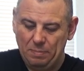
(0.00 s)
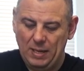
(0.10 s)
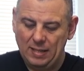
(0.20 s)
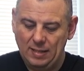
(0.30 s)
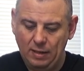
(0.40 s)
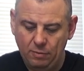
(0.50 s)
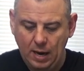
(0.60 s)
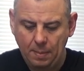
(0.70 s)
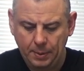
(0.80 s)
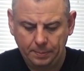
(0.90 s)
plastic
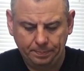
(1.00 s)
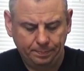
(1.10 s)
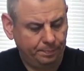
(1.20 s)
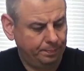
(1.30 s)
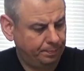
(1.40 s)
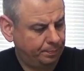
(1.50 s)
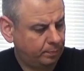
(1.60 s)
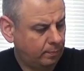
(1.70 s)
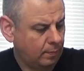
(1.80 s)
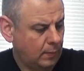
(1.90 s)
wrap.
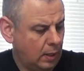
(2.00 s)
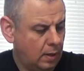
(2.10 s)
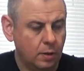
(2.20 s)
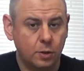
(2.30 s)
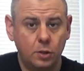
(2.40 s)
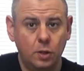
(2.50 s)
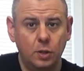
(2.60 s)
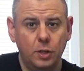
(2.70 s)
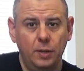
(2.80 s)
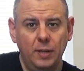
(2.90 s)
I'll just
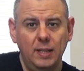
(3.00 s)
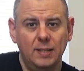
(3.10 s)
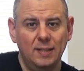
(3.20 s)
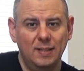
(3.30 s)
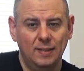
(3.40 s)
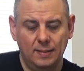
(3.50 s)
undo this.